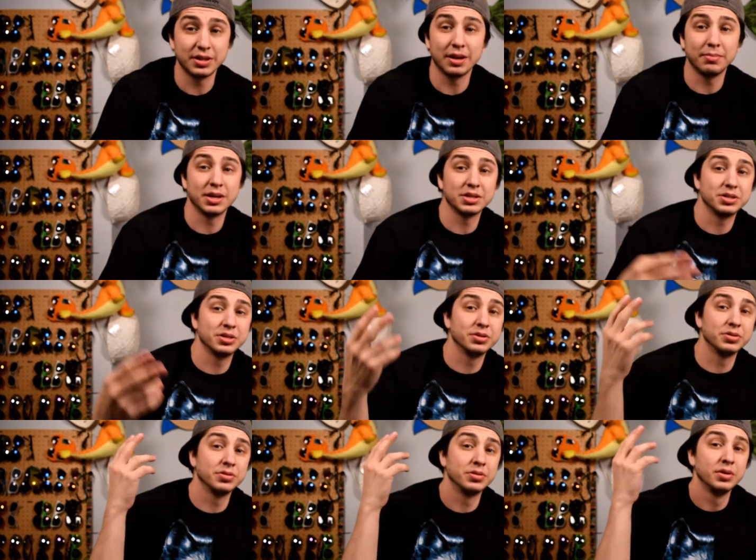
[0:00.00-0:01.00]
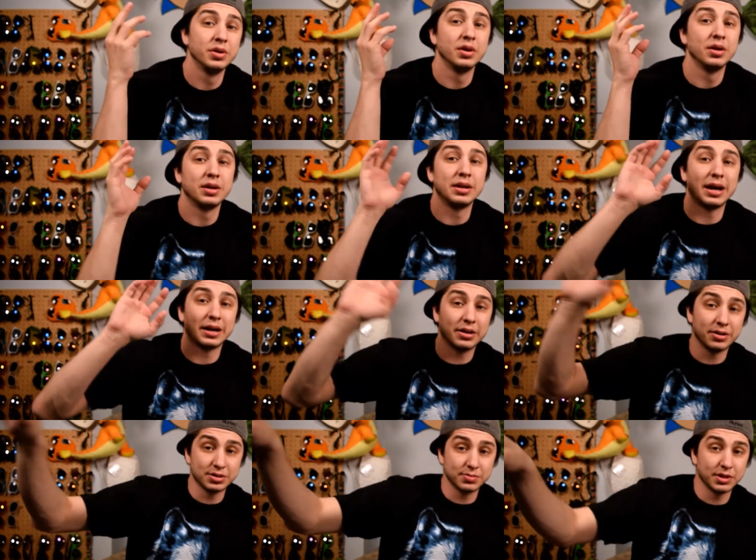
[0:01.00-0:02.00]
That makes you not care
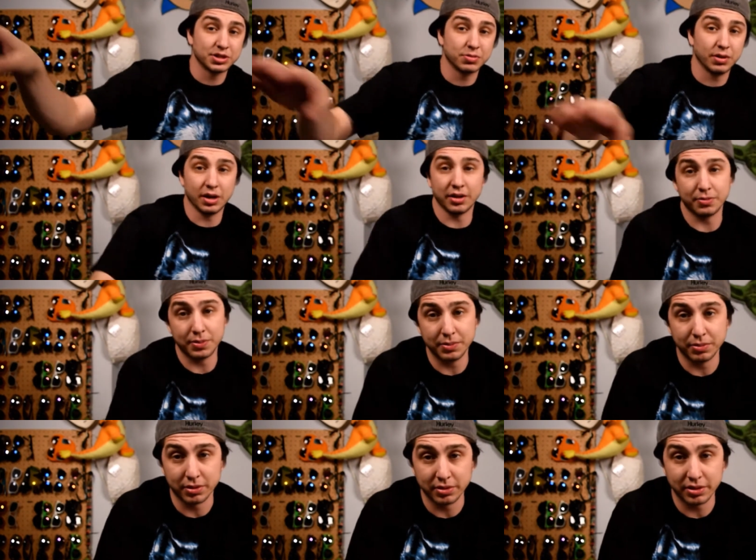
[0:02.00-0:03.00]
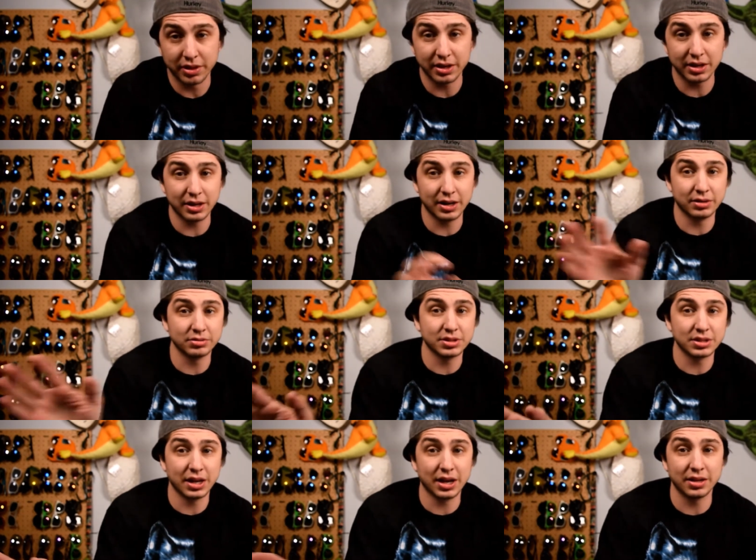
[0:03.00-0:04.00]
as much what other people are thinking
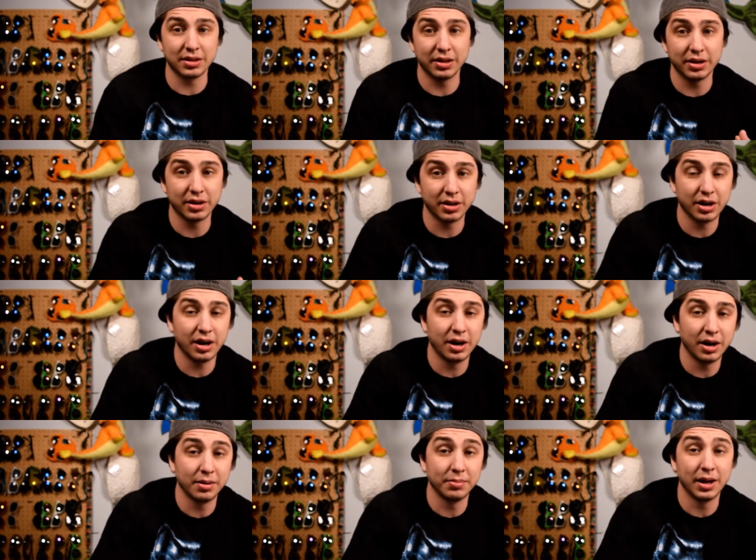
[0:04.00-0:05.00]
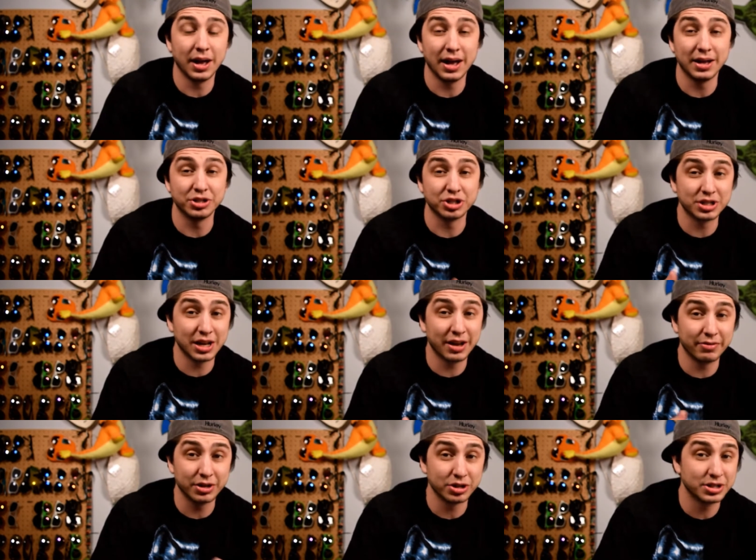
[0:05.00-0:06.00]
outside there, and just
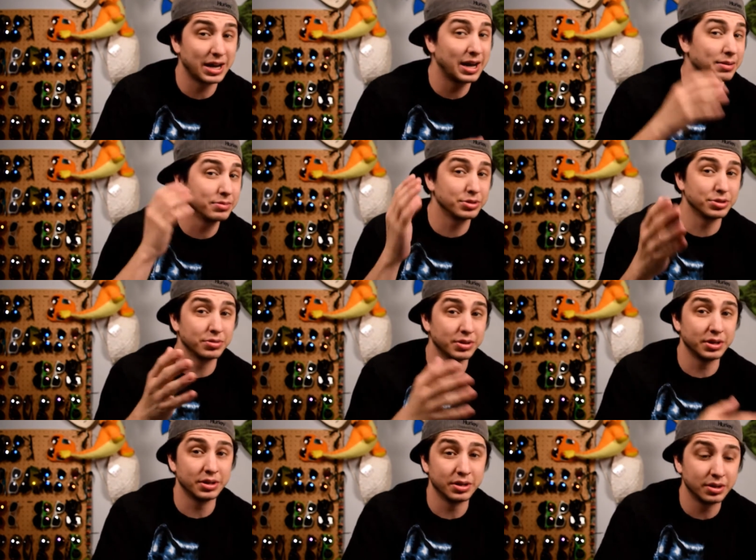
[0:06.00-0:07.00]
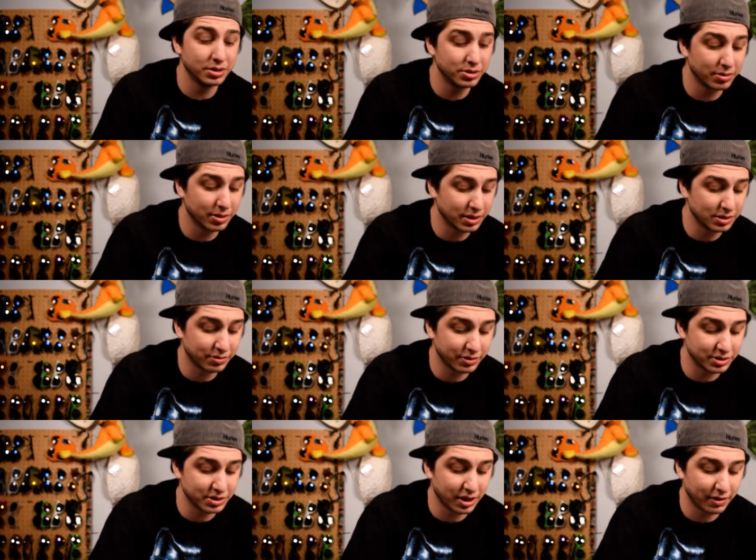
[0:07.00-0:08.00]
having a good time doing things for
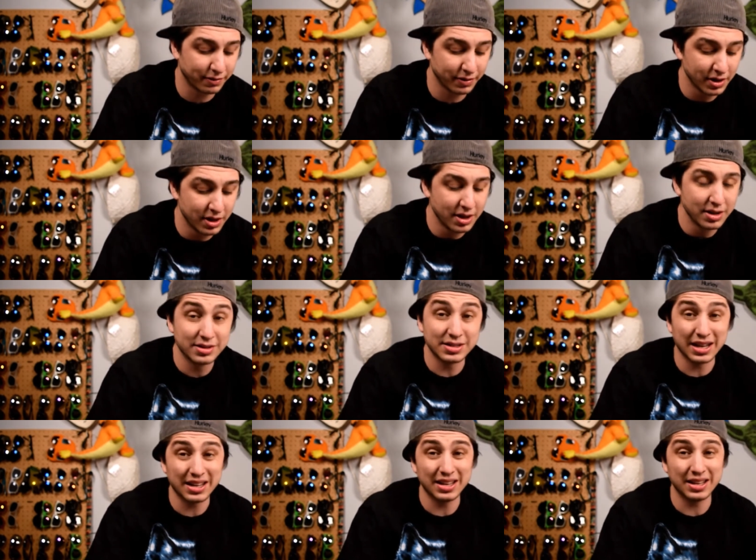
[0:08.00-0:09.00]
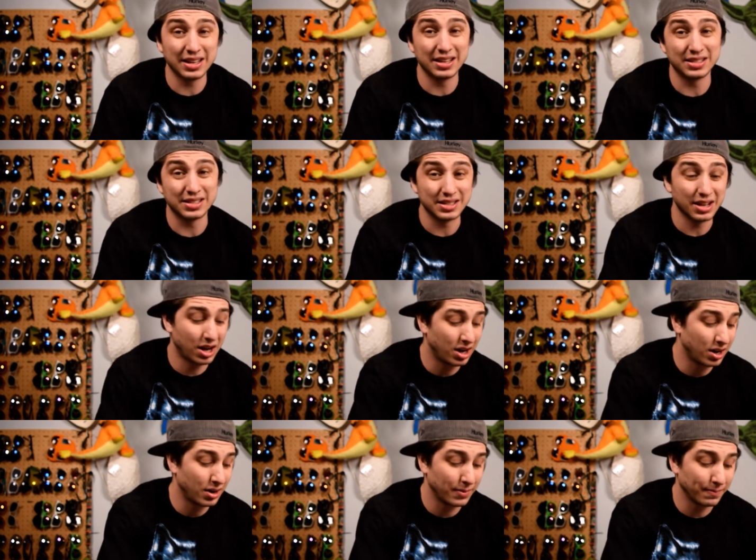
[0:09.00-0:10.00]
yourself. Second is,
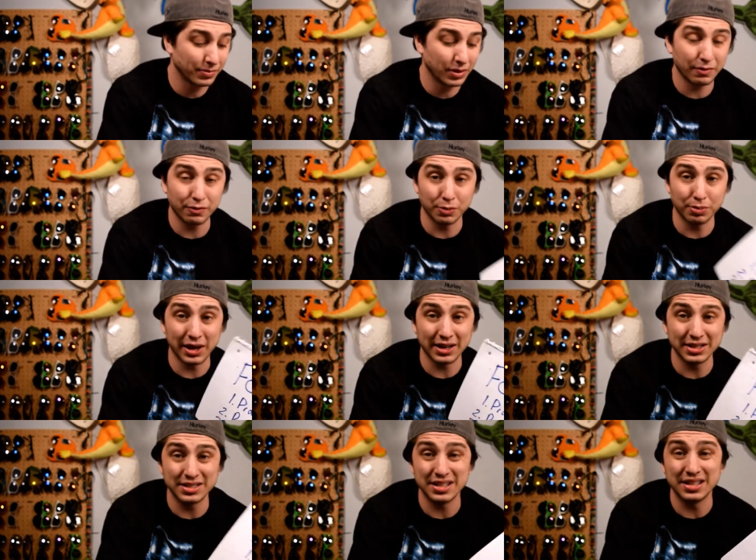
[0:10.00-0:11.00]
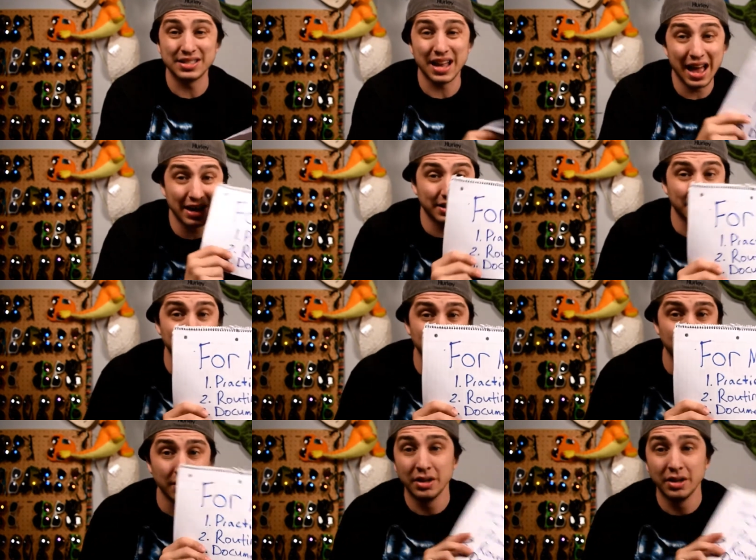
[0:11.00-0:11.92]
for practice, is editing.